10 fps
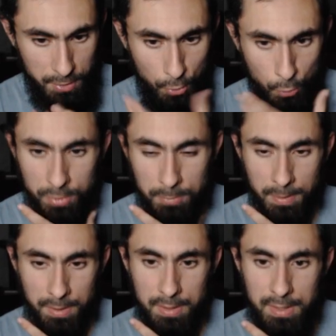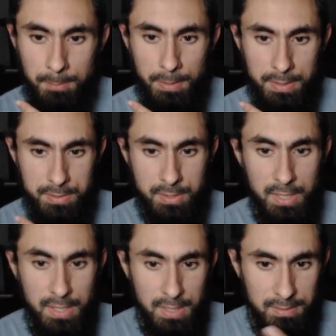with Merrily, but
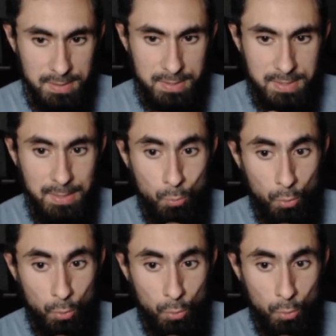this team